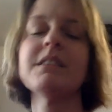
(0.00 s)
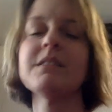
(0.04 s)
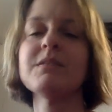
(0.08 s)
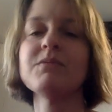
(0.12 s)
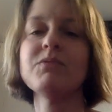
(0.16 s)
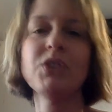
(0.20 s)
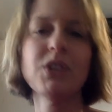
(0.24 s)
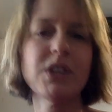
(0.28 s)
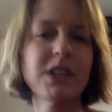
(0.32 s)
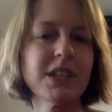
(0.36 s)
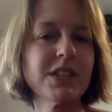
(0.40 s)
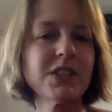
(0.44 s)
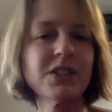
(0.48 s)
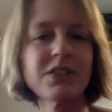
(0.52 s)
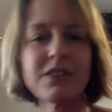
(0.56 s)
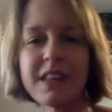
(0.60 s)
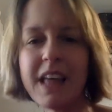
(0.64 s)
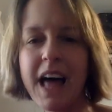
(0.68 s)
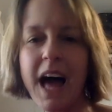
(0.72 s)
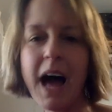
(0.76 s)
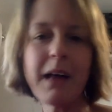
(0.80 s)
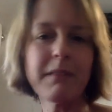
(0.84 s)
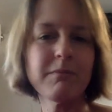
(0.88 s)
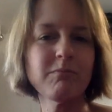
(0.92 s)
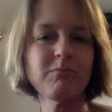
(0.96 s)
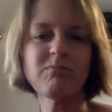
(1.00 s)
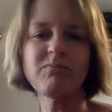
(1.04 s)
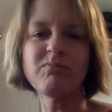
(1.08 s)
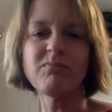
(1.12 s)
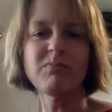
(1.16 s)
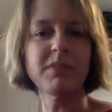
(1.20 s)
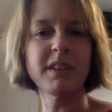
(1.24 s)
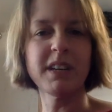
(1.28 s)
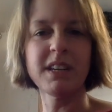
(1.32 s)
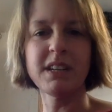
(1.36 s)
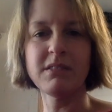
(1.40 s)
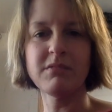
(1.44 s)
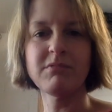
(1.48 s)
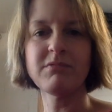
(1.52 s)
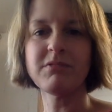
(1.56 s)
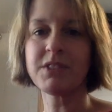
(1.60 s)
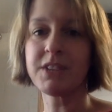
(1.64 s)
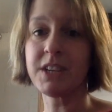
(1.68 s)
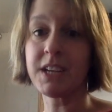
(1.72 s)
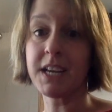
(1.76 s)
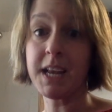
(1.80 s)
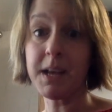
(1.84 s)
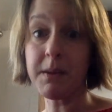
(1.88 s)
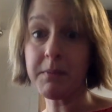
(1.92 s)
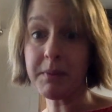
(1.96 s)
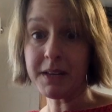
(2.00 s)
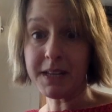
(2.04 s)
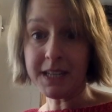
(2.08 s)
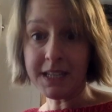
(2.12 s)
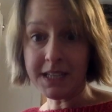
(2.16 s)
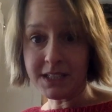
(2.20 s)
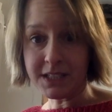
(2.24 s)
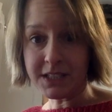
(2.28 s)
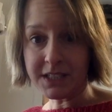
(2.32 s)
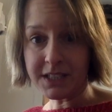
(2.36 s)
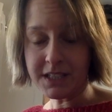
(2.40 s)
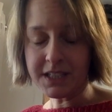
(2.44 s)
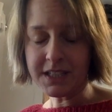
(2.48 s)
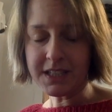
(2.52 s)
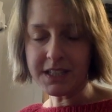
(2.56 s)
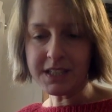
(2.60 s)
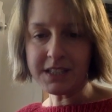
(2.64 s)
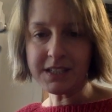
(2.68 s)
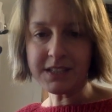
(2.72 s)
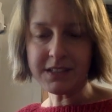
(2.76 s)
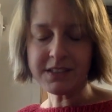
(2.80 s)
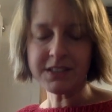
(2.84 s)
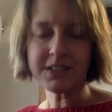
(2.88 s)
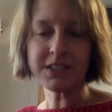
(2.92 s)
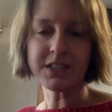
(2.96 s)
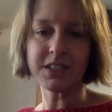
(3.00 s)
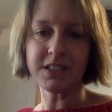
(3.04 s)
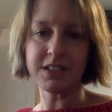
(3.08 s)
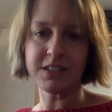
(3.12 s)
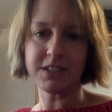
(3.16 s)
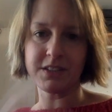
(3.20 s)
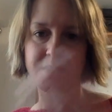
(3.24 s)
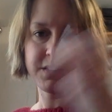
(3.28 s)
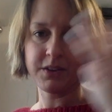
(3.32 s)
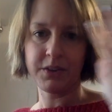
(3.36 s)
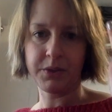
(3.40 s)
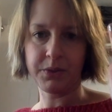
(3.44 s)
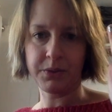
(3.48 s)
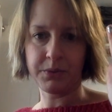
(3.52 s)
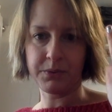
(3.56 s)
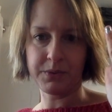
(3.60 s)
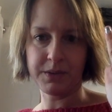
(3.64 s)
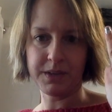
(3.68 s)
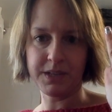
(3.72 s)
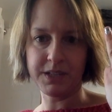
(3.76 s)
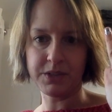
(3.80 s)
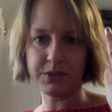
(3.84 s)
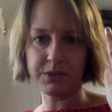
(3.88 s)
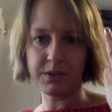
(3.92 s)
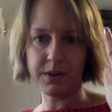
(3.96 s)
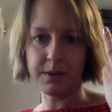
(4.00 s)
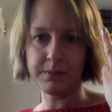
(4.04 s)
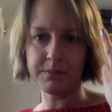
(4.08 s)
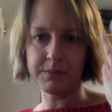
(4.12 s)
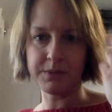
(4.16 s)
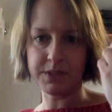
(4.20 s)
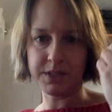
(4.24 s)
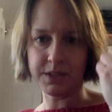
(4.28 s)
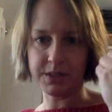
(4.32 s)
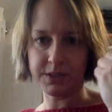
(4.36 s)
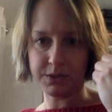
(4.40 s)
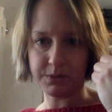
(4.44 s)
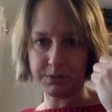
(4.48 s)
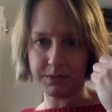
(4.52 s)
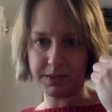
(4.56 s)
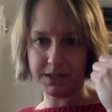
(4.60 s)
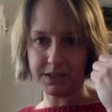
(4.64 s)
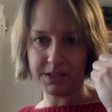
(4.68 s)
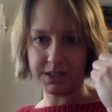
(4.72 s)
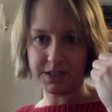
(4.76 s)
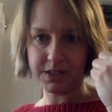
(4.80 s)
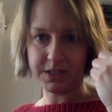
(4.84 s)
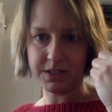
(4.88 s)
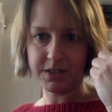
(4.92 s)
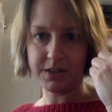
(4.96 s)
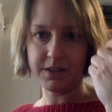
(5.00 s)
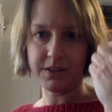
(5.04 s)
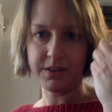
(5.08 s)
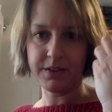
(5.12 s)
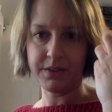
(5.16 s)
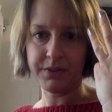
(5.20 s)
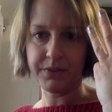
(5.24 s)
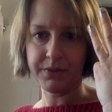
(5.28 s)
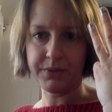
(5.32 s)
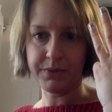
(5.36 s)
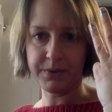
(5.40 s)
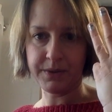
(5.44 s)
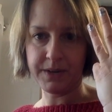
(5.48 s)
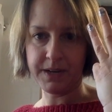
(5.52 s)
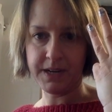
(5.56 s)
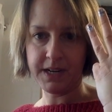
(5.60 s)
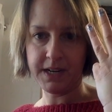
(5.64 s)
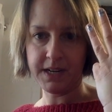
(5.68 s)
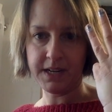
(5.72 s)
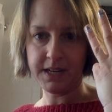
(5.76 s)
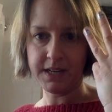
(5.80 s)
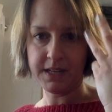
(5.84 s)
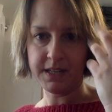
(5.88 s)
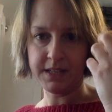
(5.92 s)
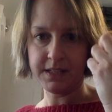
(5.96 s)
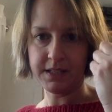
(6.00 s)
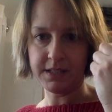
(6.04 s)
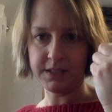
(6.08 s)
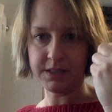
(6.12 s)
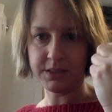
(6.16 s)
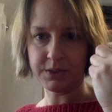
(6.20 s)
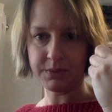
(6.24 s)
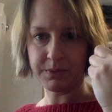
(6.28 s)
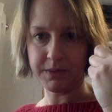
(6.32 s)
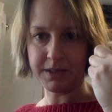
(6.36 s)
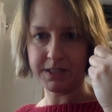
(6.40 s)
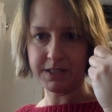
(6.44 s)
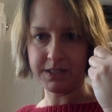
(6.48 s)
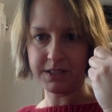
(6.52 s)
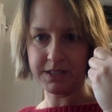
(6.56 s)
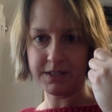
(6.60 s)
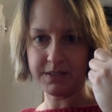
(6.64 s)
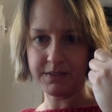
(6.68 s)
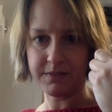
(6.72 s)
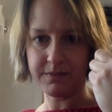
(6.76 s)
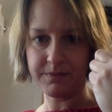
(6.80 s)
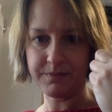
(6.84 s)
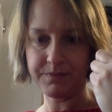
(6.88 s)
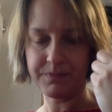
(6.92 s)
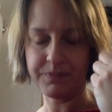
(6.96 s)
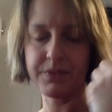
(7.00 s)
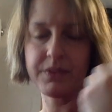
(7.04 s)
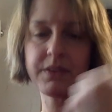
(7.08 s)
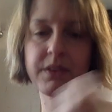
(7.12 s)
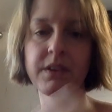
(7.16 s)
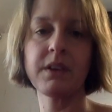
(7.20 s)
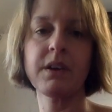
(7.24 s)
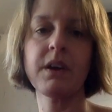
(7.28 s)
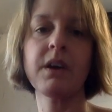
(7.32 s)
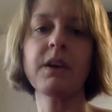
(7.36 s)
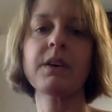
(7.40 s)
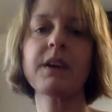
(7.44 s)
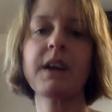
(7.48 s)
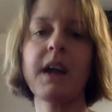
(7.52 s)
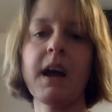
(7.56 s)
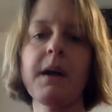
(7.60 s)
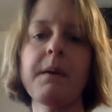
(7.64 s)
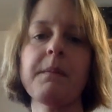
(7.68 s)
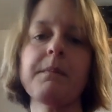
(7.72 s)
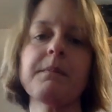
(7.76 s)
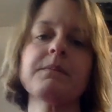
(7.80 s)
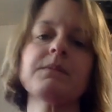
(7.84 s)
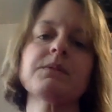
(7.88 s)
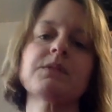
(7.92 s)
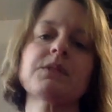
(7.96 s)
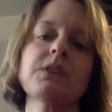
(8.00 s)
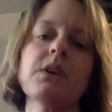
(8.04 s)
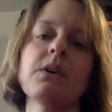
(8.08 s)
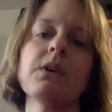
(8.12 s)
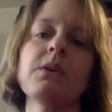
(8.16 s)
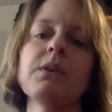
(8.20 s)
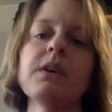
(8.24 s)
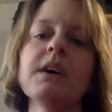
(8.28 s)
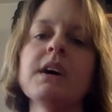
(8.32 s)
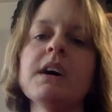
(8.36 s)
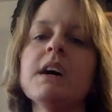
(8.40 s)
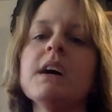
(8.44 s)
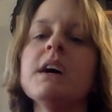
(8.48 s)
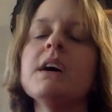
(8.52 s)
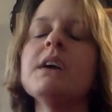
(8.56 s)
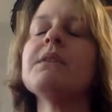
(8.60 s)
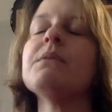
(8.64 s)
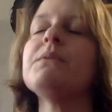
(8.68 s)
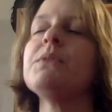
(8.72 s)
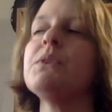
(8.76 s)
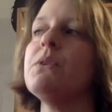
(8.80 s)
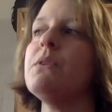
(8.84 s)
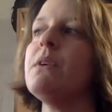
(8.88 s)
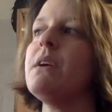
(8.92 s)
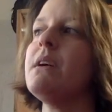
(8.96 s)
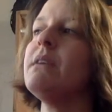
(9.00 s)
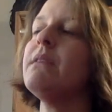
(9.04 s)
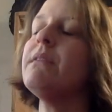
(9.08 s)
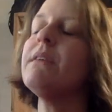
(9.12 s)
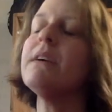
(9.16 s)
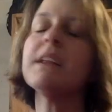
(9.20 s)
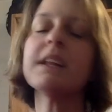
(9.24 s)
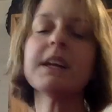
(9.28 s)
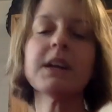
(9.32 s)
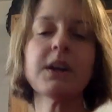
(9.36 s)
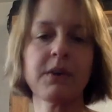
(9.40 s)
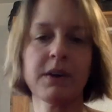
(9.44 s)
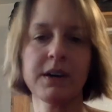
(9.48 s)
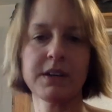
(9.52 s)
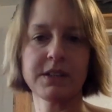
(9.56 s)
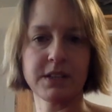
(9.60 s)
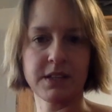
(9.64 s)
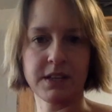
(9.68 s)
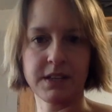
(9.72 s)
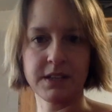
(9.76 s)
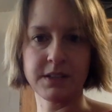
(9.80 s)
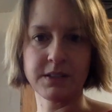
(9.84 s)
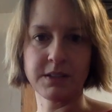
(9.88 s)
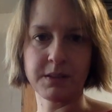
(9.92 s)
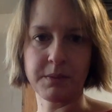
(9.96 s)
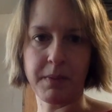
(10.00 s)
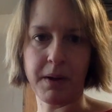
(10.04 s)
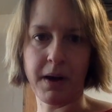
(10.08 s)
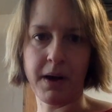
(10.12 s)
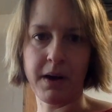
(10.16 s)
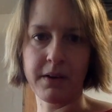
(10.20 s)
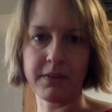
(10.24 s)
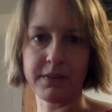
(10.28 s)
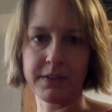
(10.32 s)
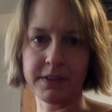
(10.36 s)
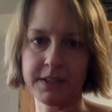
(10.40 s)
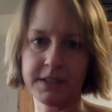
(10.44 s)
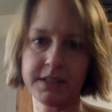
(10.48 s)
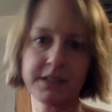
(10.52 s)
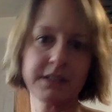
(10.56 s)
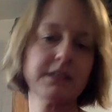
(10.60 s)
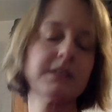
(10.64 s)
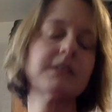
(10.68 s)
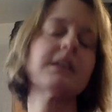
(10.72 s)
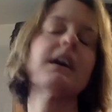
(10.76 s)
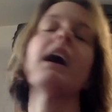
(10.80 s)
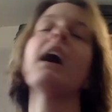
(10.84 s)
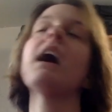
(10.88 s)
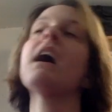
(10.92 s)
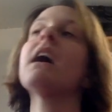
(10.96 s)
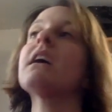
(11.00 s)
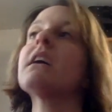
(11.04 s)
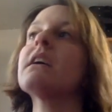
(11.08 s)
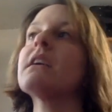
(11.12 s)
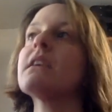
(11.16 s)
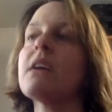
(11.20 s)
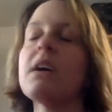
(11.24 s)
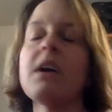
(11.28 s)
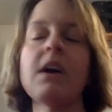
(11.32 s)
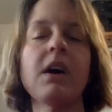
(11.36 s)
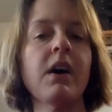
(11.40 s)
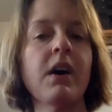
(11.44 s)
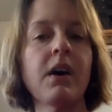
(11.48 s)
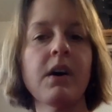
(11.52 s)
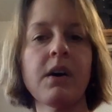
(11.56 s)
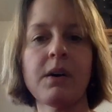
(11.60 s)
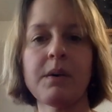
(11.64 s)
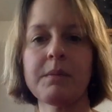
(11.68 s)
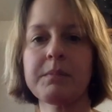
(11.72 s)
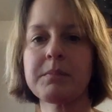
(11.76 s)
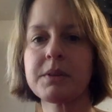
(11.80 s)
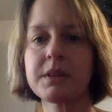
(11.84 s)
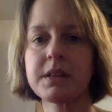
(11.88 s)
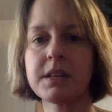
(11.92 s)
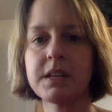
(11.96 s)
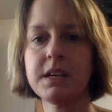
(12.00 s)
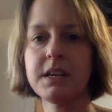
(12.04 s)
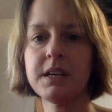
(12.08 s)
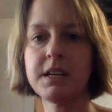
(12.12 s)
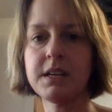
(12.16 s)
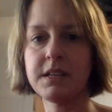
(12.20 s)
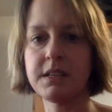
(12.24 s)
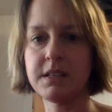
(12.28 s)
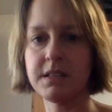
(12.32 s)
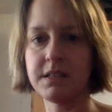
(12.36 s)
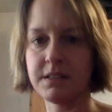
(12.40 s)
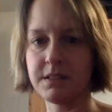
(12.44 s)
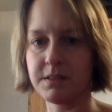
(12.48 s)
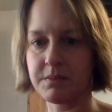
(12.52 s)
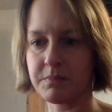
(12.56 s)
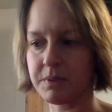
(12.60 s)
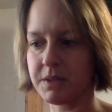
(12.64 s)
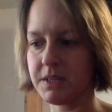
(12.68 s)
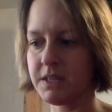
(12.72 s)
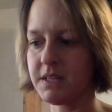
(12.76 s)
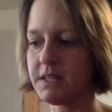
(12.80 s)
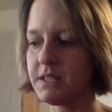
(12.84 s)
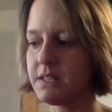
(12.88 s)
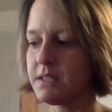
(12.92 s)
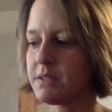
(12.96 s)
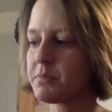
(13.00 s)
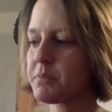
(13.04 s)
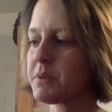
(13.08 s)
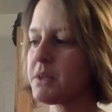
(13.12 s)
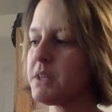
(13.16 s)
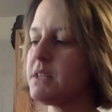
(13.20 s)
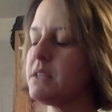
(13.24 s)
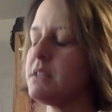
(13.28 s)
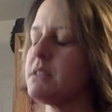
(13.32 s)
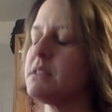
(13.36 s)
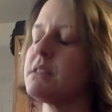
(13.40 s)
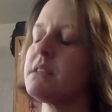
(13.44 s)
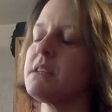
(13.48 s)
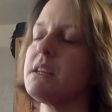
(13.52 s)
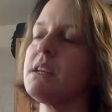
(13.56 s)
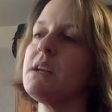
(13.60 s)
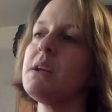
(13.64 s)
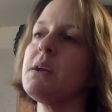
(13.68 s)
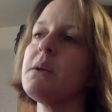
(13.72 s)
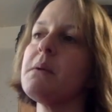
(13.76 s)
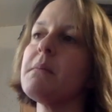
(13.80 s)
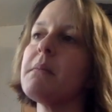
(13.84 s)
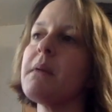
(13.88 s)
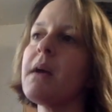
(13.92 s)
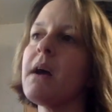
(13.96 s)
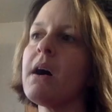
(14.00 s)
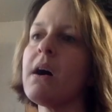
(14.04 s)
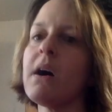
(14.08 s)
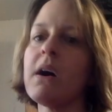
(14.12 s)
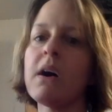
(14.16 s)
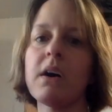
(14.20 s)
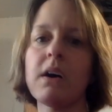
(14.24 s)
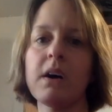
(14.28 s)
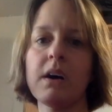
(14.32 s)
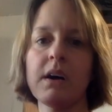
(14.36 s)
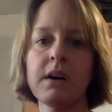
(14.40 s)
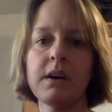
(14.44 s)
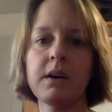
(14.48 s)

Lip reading: You could do that, but to keep it easier, just 3 strums, then switch. 3, then switch. Okay? So if you have any questions about this at all, please email